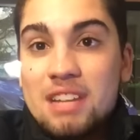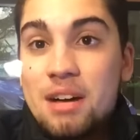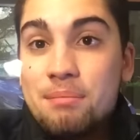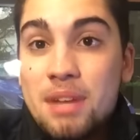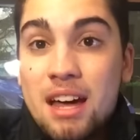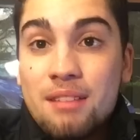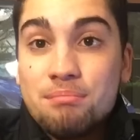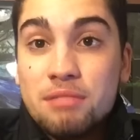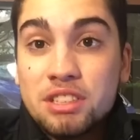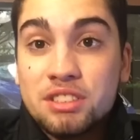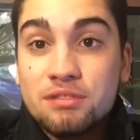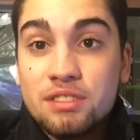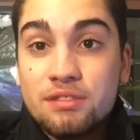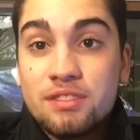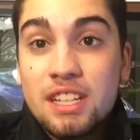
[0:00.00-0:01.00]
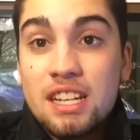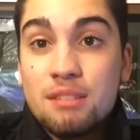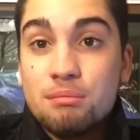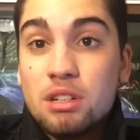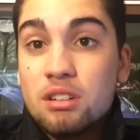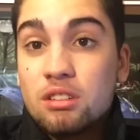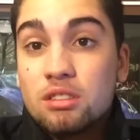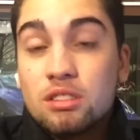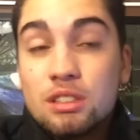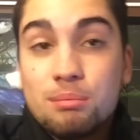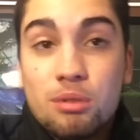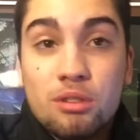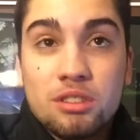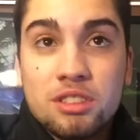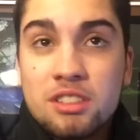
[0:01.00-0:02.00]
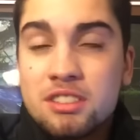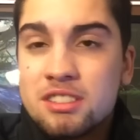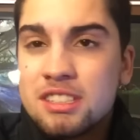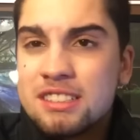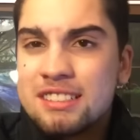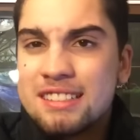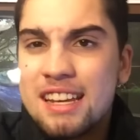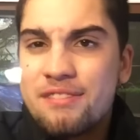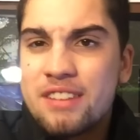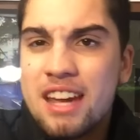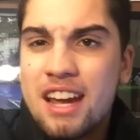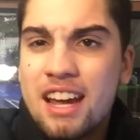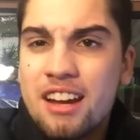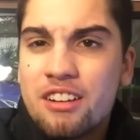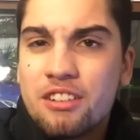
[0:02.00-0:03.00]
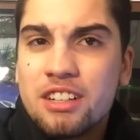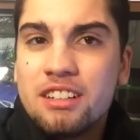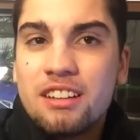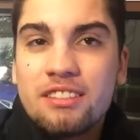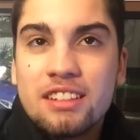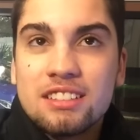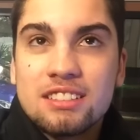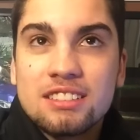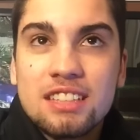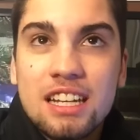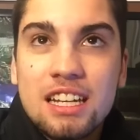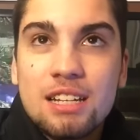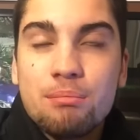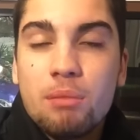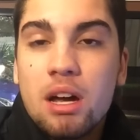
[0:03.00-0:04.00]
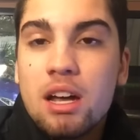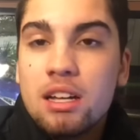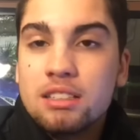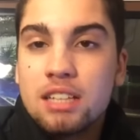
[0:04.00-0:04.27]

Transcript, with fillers: I'm not much of a fan, but early Porsches since they carried the same